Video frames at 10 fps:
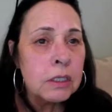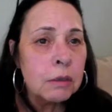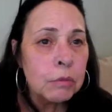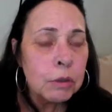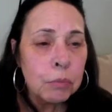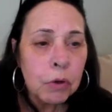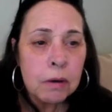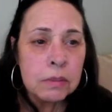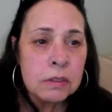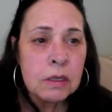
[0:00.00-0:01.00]
to them the
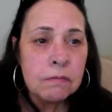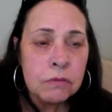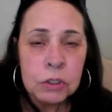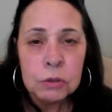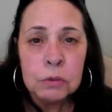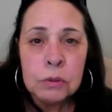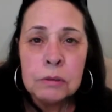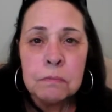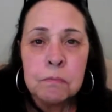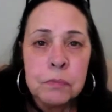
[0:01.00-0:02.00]
premise of Dune,
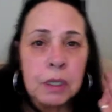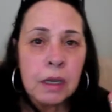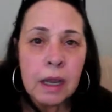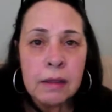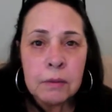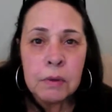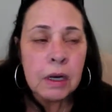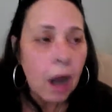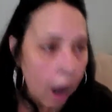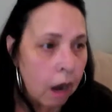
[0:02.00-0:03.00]
and they
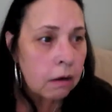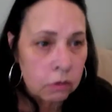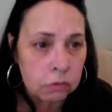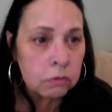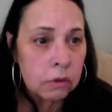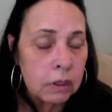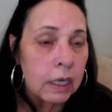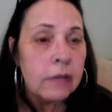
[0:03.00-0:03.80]
went, oh, cool.